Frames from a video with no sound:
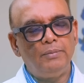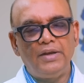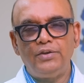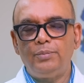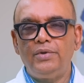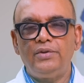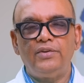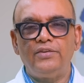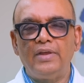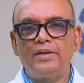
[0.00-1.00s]
management is
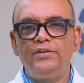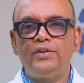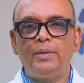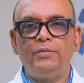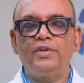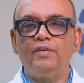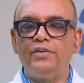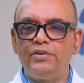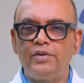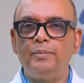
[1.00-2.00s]
exactly the same as
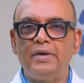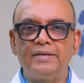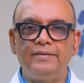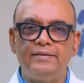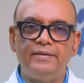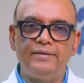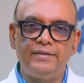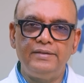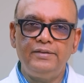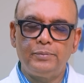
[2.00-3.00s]
conventional Parkinson's
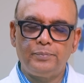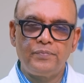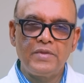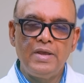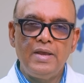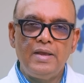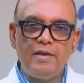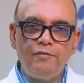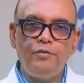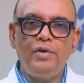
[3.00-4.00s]
disease.
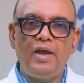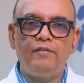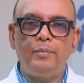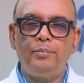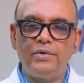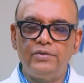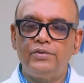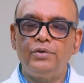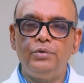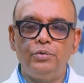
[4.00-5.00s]
If you have a
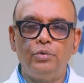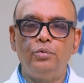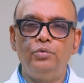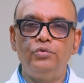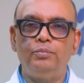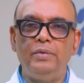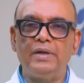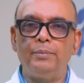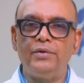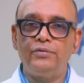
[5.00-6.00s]
person you know who's
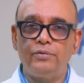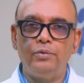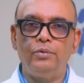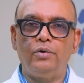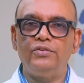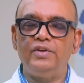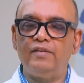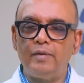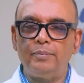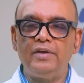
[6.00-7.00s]
becoming slow or
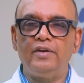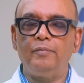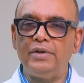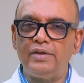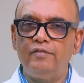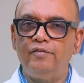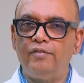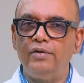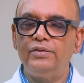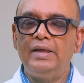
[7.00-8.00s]
developing repeated
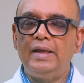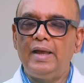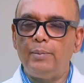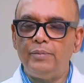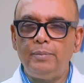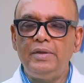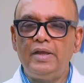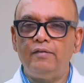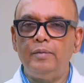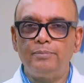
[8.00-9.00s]
falls and maybe
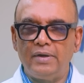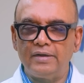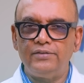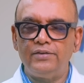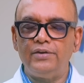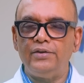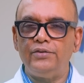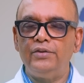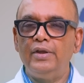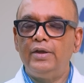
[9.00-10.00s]
having Parkinson's
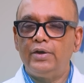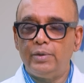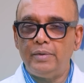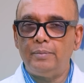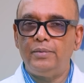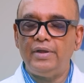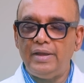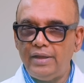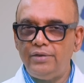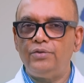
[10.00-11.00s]
disease, remember,
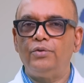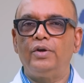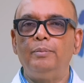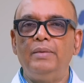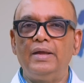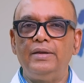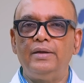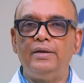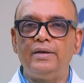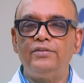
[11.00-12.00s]
age is not a barrier.
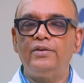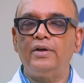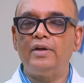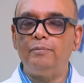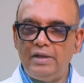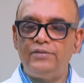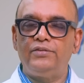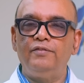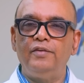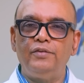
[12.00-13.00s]
It can start at less
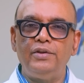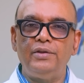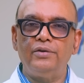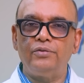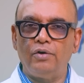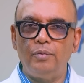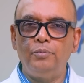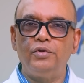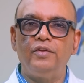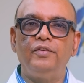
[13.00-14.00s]
than fifty years or
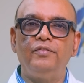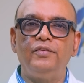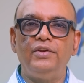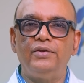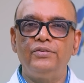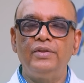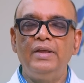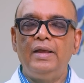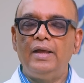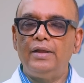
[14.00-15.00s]
more than fifty years,
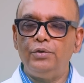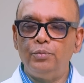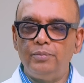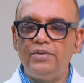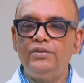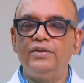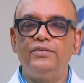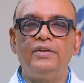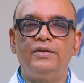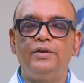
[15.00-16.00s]
and you must
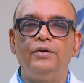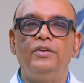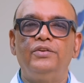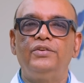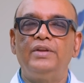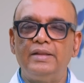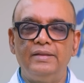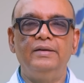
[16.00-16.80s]
consult a neurologist at the